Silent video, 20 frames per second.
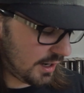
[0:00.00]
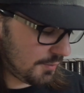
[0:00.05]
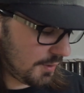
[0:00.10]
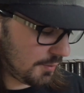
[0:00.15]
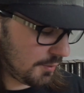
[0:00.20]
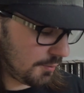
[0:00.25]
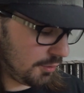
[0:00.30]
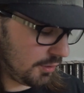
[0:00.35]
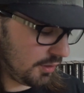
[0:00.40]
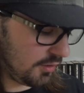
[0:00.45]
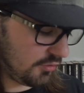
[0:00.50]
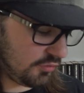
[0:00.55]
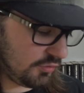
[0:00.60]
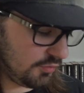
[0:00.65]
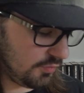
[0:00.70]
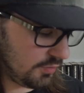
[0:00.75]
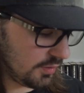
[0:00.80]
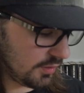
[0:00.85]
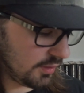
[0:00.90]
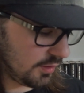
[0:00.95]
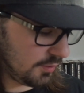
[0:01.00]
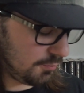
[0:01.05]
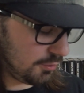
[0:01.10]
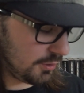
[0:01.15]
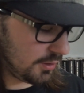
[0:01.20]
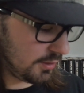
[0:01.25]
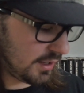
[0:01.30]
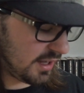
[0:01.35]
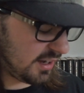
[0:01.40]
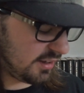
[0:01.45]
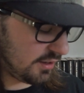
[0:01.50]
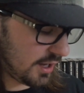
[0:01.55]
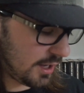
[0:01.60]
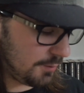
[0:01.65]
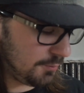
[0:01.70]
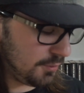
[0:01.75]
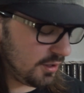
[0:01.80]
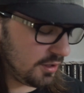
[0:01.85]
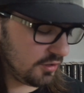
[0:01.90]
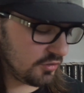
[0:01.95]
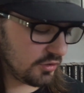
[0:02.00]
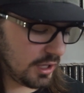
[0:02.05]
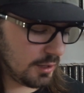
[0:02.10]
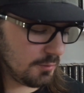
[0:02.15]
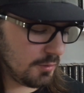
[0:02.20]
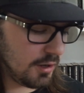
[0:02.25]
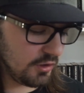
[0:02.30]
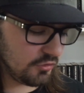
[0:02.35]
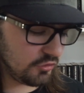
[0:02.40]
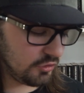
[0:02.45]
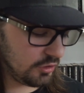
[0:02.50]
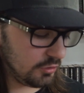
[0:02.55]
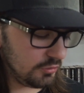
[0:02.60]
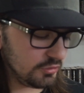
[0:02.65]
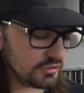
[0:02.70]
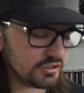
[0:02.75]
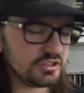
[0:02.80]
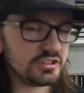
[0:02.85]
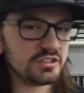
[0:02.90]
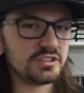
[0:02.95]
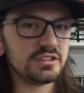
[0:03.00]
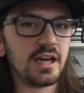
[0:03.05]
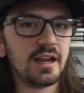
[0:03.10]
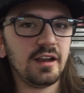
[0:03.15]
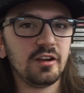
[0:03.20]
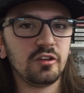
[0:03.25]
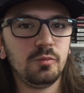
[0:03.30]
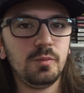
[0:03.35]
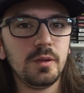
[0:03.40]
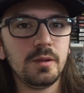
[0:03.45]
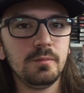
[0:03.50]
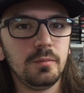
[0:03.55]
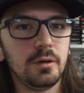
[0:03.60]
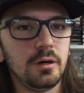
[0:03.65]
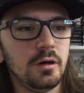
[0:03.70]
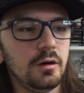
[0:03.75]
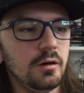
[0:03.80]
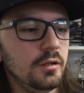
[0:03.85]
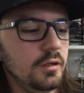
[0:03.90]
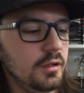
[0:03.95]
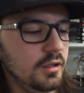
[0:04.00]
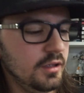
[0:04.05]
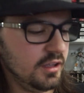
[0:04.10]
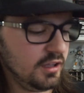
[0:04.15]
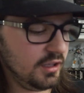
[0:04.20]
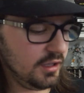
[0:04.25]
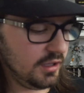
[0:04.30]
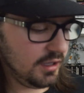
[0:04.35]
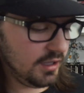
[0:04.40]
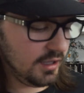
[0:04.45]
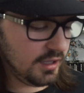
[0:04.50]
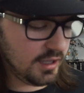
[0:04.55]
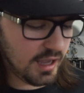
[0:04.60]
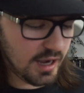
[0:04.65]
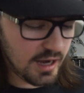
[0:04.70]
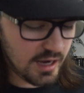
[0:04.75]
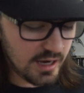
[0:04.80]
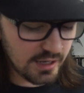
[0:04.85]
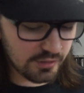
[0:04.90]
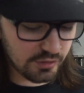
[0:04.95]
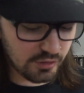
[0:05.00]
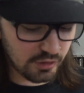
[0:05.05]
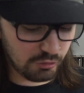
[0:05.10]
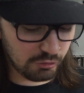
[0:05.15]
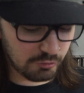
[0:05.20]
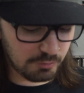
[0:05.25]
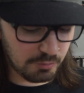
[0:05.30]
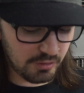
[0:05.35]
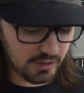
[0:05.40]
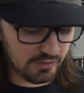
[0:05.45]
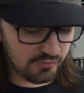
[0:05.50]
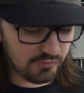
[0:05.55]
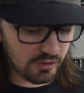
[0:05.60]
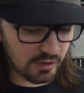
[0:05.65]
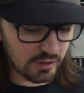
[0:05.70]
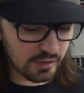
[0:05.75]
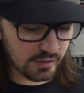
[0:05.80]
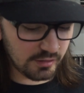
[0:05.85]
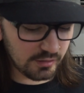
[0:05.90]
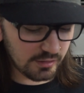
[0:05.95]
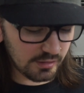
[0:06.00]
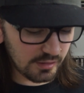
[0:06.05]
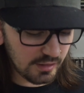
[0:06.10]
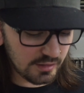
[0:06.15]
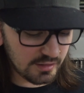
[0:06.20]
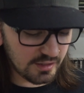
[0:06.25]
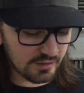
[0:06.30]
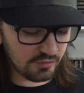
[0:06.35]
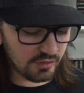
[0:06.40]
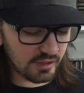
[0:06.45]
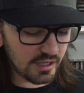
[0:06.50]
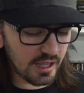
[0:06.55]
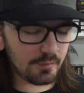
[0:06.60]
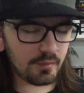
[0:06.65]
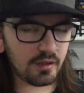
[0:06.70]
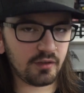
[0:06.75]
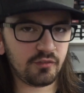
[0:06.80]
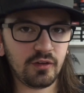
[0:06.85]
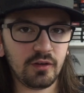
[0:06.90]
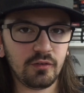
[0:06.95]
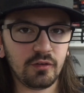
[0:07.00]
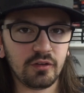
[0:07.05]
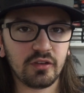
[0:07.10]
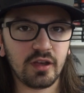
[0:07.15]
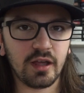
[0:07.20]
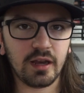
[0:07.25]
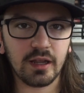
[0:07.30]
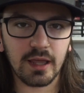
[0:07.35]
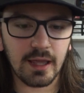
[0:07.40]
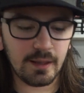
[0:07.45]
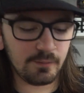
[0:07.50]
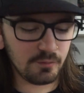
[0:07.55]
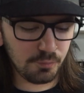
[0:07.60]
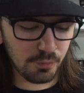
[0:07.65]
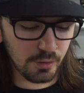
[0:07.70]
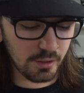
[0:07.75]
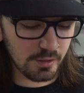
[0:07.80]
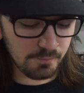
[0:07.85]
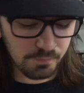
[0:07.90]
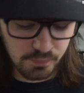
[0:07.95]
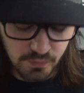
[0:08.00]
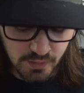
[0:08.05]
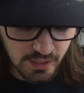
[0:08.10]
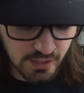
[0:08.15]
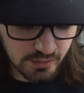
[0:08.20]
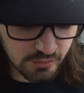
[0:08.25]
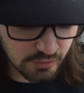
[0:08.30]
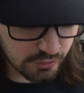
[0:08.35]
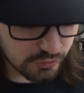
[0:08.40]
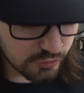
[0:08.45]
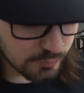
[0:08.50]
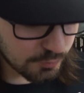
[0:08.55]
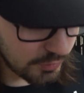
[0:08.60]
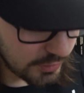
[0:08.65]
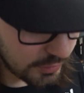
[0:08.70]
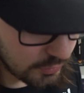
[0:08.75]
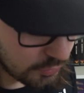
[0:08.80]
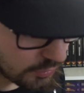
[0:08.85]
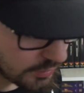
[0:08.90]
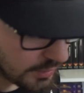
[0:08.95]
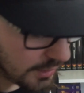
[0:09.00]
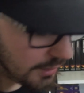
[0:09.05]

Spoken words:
I remember putting a lot of time into this game also, which is Sonic Spinball. I thought it was pretty fun. Definitely not my favorite Sonic games, but I thought it was a pretty cool